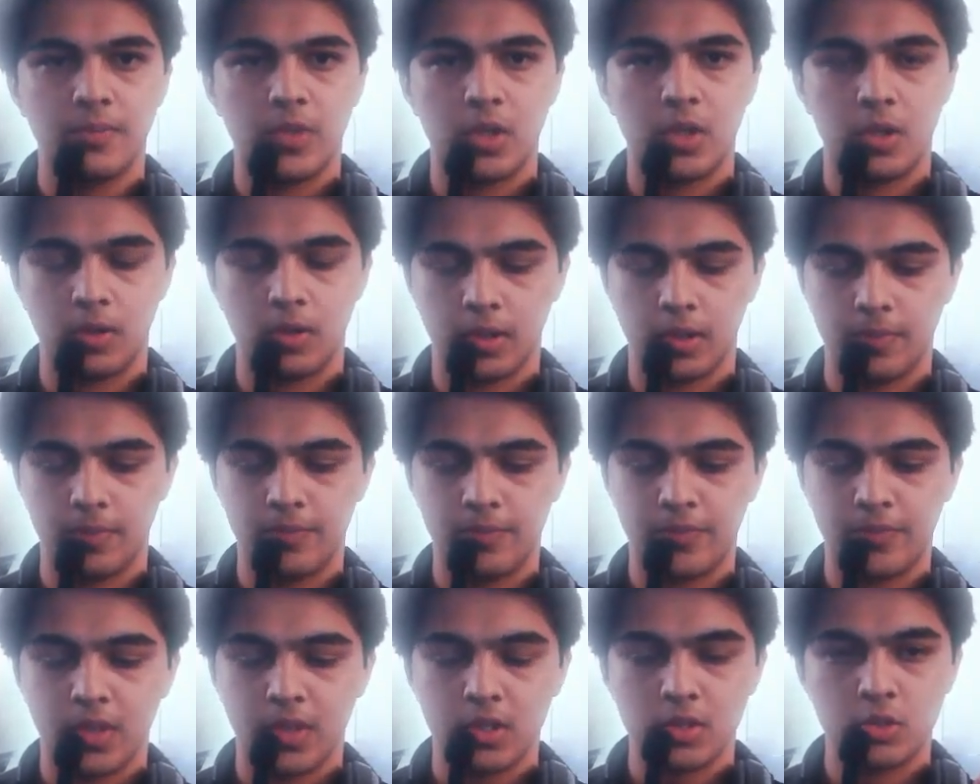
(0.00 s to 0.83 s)
Okay,
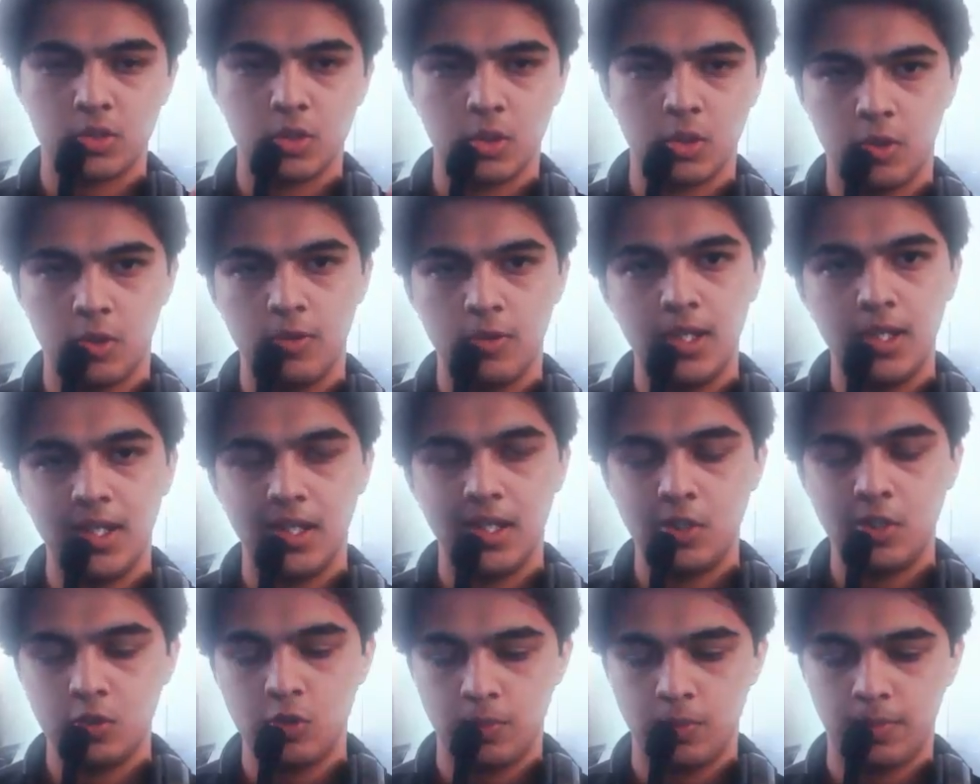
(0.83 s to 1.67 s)
so you will
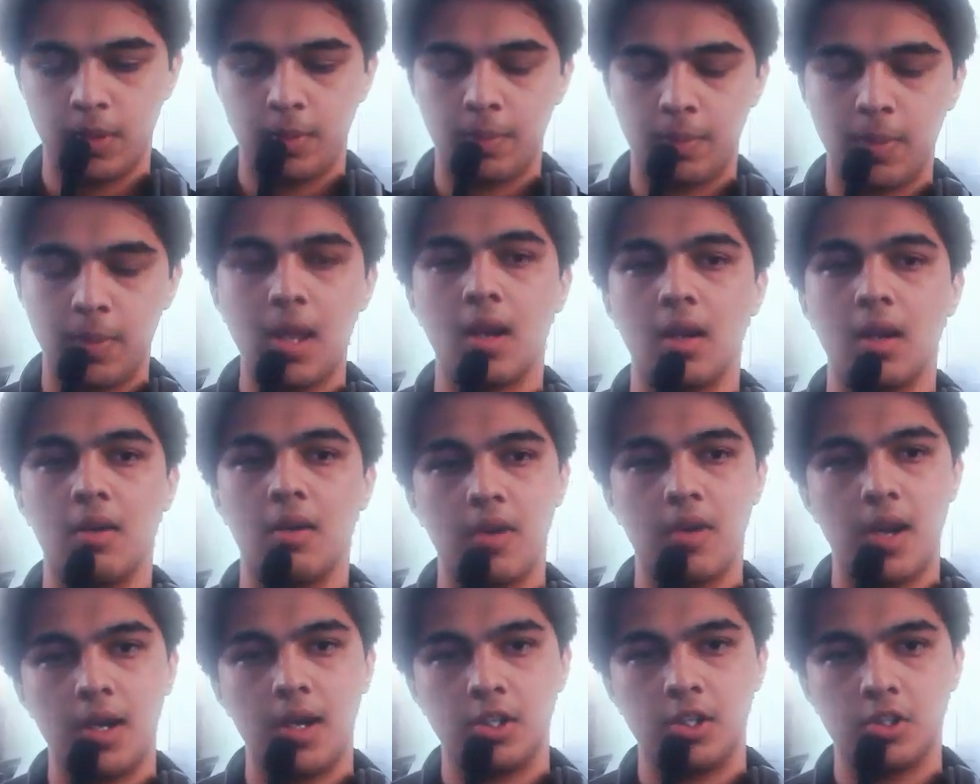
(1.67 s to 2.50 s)
need to prepare a
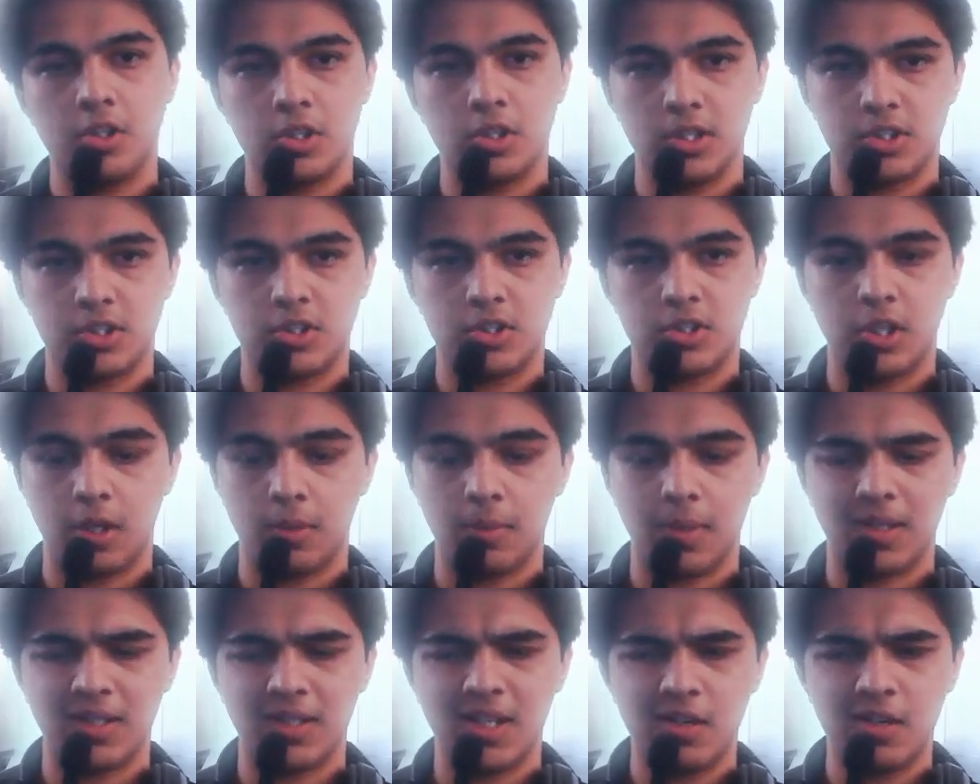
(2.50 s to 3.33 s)
financial
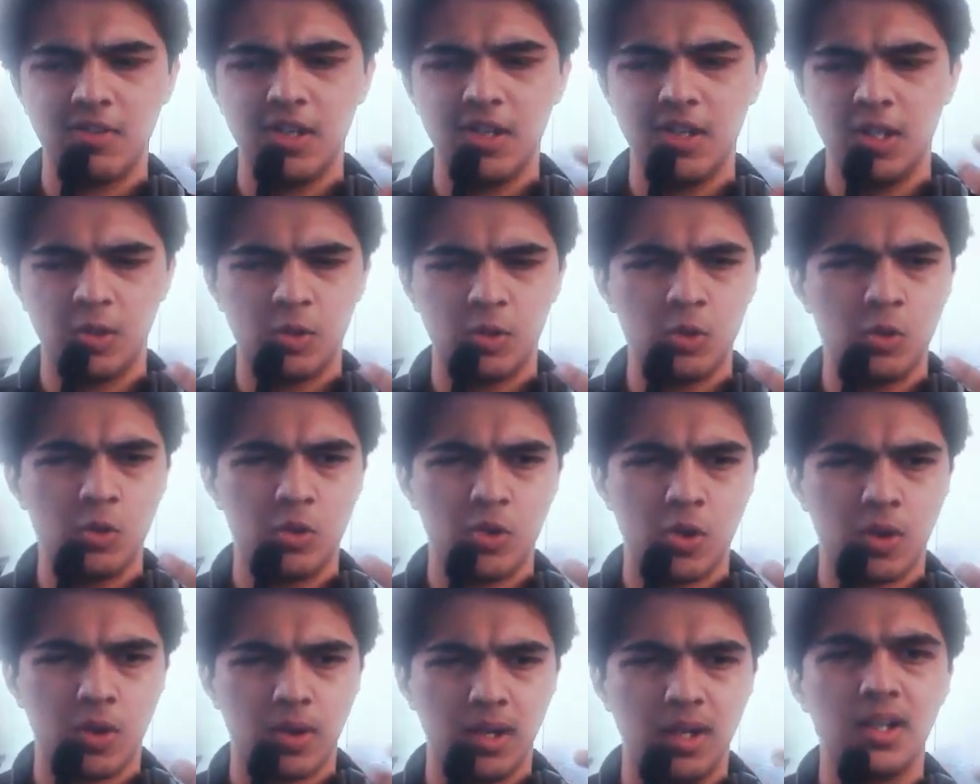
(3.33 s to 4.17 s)
statement that will include
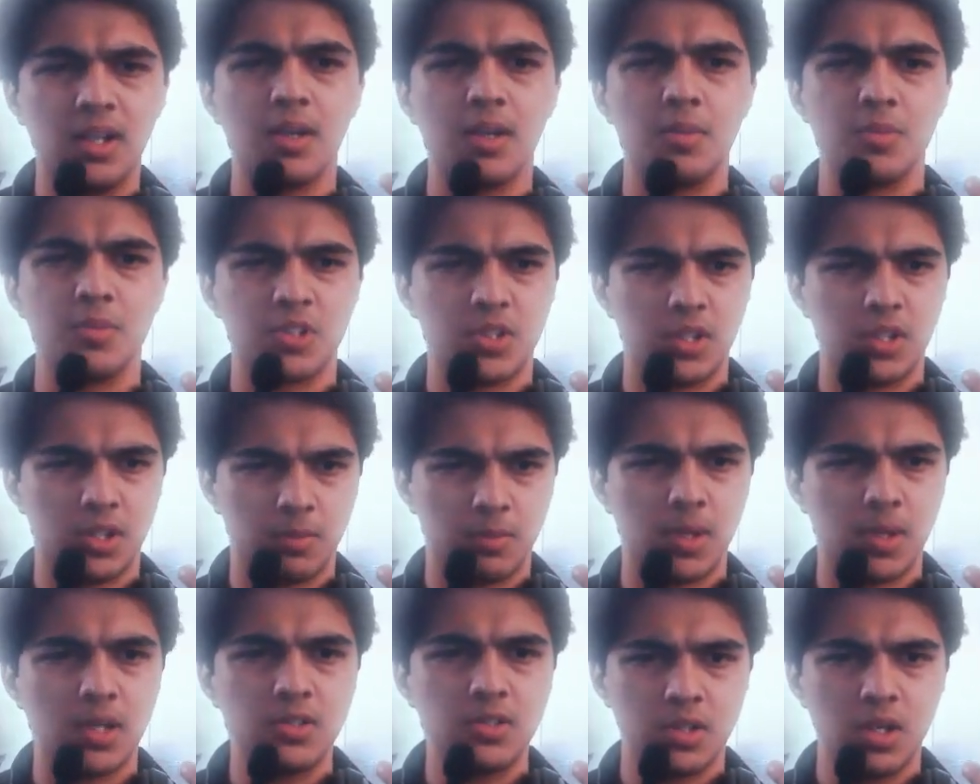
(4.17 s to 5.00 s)
your income
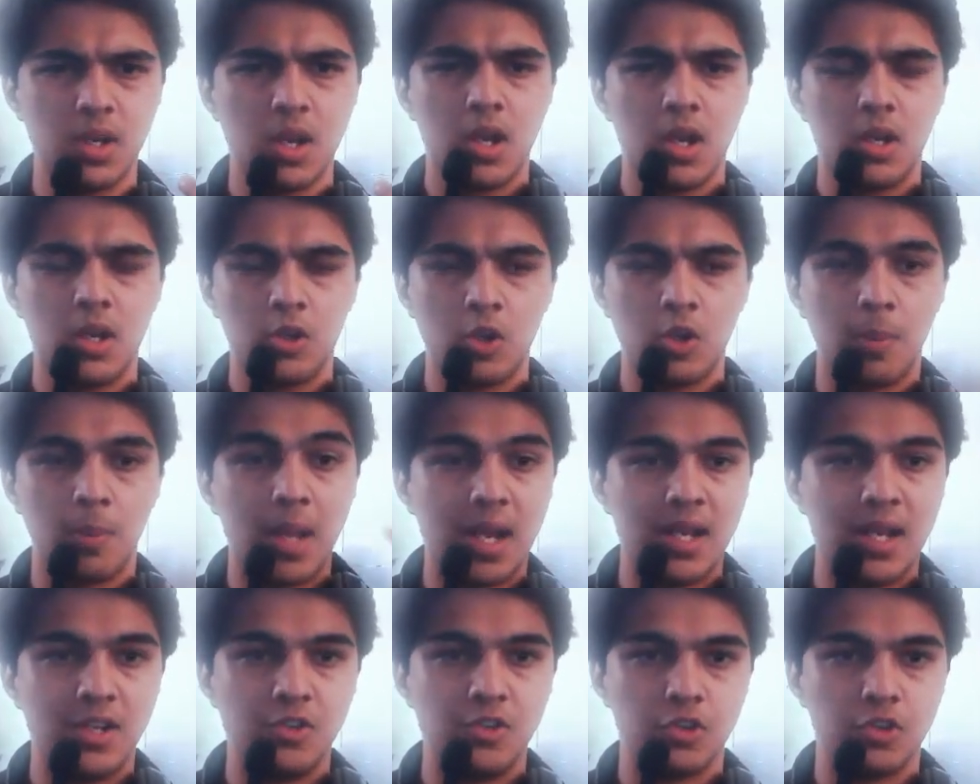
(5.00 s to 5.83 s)
statements, your
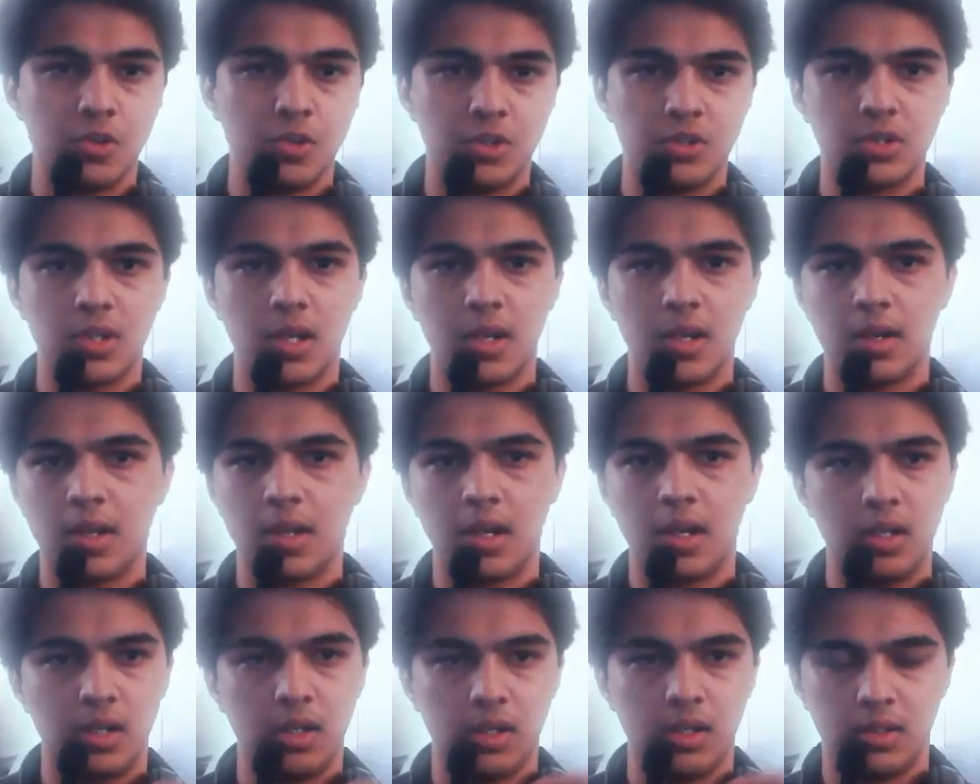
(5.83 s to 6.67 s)
balance sheets, and
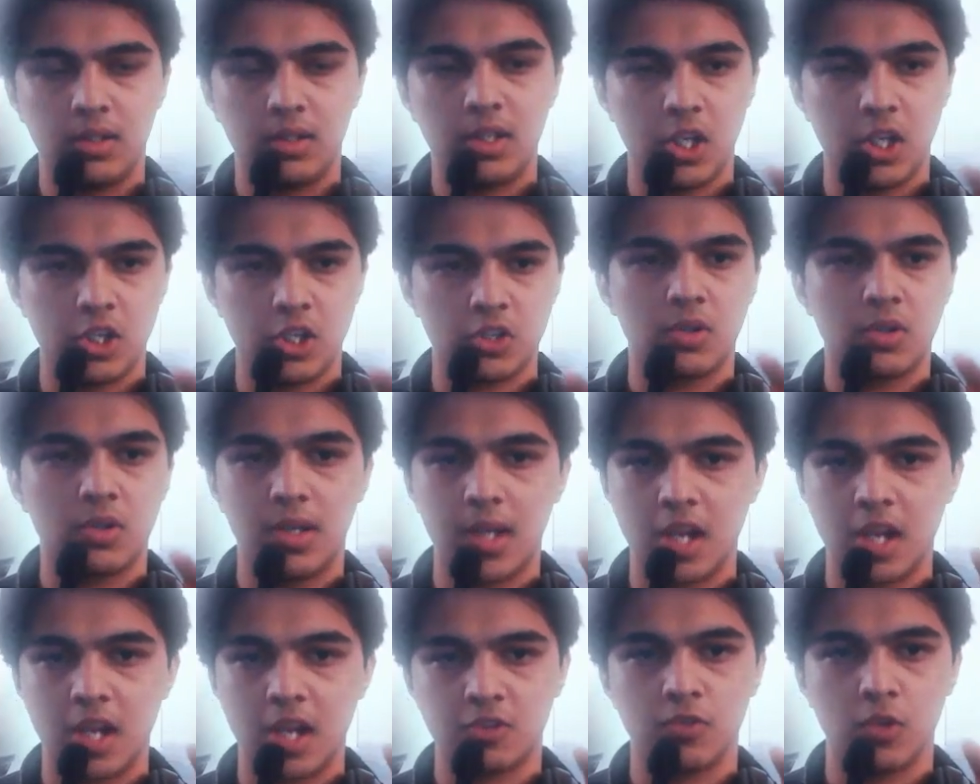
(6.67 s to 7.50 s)
any
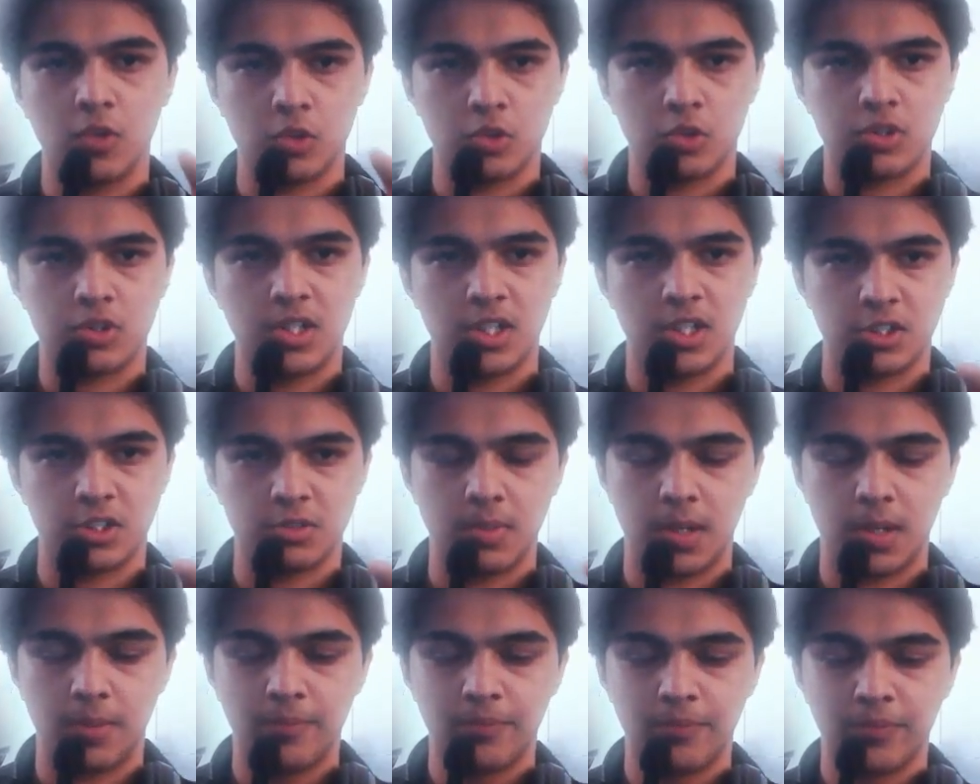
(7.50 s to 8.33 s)
cash flow
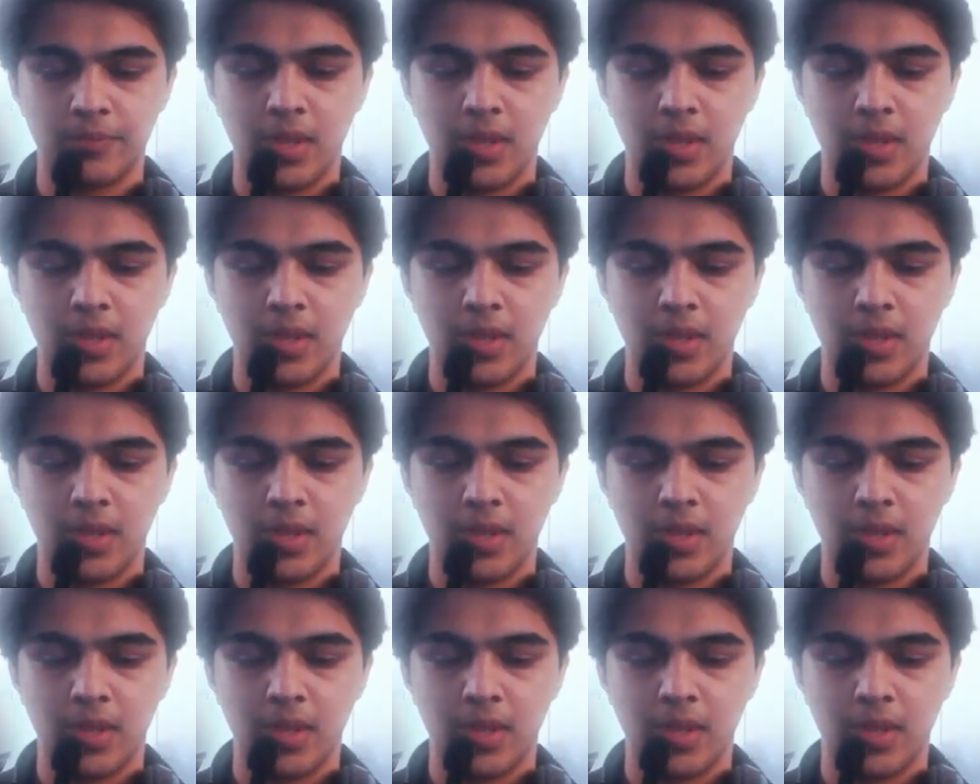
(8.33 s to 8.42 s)
statement.